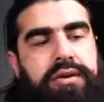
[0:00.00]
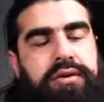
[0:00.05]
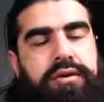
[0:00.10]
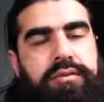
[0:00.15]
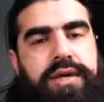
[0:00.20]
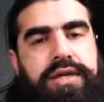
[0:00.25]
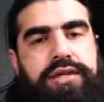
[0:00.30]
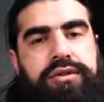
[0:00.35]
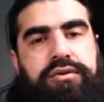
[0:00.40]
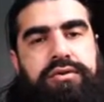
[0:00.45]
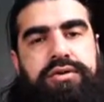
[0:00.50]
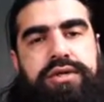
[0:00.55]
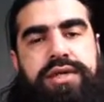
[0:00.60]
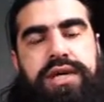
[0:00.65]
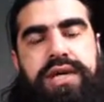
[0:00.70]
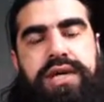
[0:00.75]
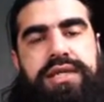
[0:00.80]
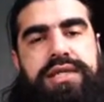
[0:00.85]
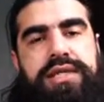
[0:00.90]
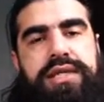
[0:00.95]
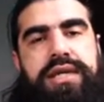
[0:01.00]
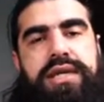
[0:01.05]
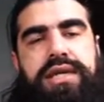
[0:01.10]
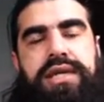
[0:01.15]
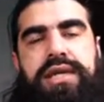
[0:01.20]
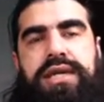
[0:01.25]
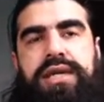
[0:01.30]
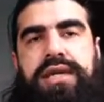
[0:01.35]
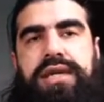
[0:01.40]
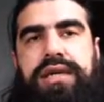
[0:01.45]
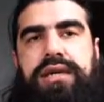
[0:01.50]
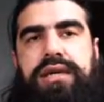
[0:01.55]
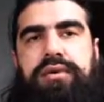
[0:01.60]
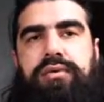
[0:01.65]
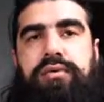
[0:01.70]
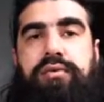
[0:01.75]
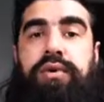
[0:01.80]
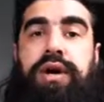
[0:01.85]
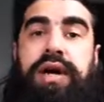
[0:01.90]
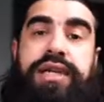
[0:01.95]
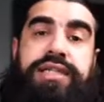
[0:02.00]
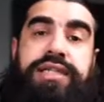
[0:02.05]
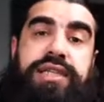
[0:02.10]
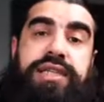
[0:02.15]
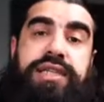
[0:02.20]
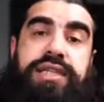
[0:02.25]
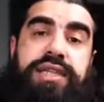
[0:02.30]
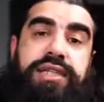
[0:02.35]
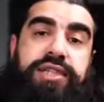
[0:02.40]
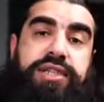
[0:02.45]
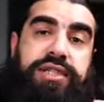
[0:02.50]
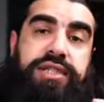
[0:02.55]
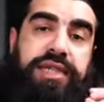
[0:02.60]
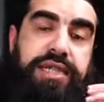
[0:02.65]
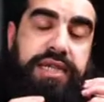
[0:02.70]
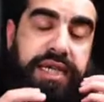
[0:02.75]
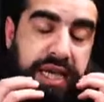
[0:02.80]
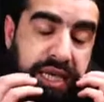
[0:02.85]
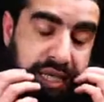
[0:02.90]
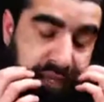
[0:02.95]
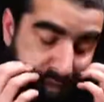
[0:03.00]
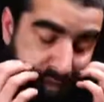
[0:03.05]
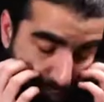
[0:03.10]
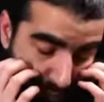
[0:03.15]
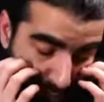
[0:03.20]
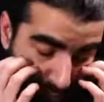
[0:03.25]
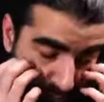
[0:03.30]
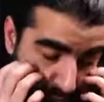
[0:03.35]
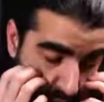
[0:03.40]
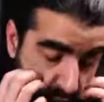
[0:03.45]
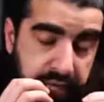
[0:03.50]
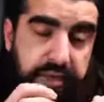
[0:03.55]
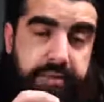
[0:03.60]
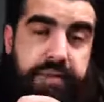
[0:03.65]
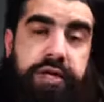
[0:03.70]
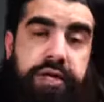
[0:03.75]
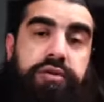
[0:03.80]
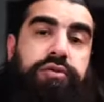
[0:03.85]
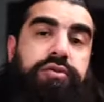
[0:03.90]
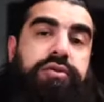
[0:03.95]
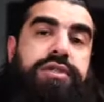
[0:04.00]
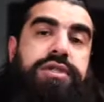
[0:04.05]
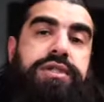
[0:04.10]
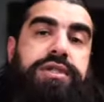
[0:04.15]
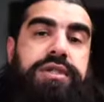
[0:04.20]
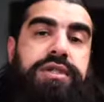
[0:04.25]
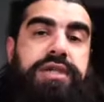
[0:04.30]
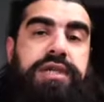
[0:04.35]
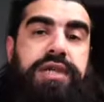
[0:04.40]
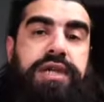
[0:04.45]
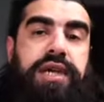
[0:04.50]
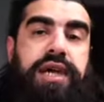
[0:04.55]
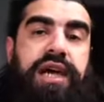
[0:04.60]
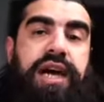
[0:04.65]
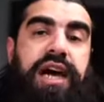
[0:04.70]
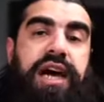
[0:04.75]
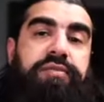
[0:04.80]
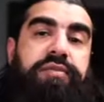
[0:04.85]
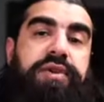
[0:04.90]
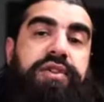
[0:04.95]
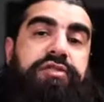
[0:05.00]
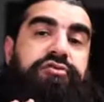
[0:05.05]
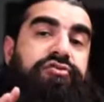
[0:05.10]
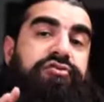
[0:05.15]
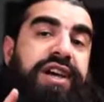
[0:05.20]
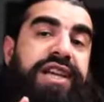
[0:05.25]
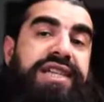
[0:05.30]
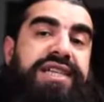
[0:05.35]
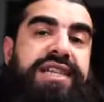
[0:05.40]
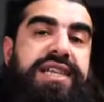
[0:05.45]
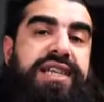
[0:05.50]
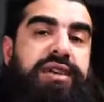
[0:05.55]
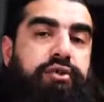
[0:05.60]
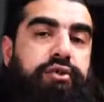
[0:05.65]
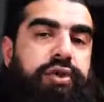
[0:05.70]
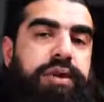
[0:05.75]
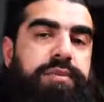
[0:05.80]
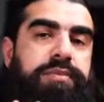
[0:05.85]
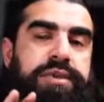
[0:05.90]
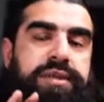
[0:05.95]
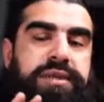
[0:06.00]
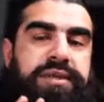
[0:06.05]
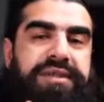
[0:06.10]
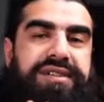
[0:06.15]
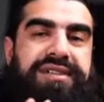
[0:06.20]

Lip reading: what I teach in the day for the Alimiyah course, I've been writing it all up.